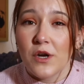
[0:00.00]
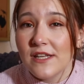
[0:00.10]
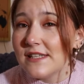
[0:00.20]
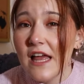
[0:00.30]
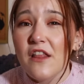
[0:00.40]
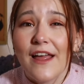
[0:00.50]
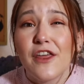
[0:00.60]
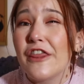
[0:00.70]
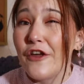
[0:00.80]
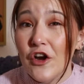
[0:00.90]
what is it, like
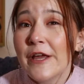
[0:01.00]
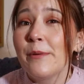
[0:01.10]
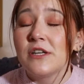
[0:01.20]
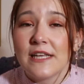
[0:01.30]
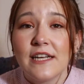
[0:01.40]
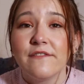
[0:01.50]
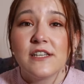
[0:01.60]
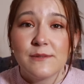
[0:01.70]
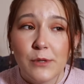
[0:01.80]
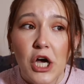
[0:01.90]
thirty percent of
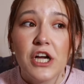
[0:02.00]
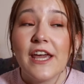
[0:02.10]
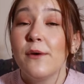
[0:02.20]
this book.